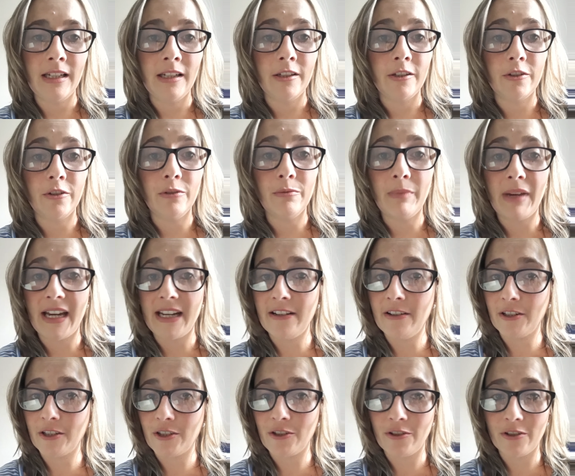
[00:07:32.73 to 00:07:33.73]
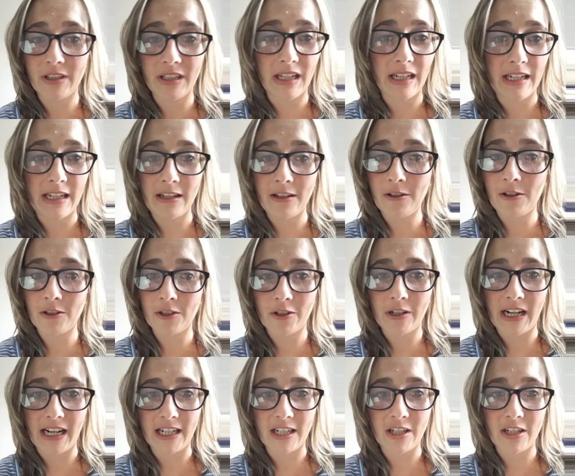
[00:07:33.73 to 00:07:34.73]
You may not use any
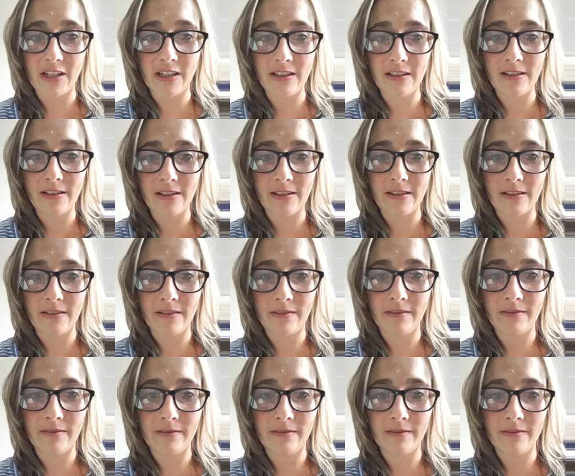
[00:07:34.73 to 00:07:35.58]
contractions.